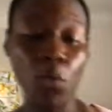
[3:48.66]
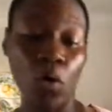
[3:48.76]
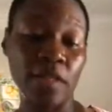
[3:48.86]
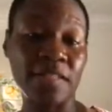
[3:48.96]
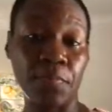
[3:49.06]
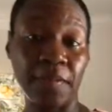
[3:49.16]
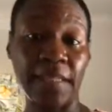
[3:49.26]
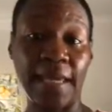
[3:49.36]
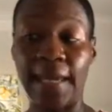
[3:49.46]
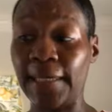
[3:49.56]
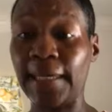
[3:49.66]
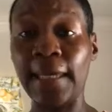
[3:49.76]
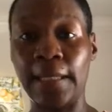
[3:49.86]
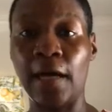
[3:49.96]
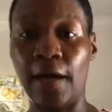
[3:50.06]
going to put the cake
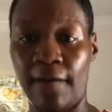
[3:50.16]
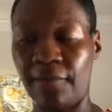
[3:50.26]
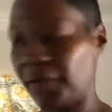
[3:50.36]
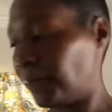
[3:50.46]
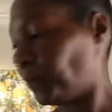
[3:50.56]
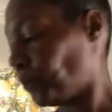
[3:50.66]
in the oven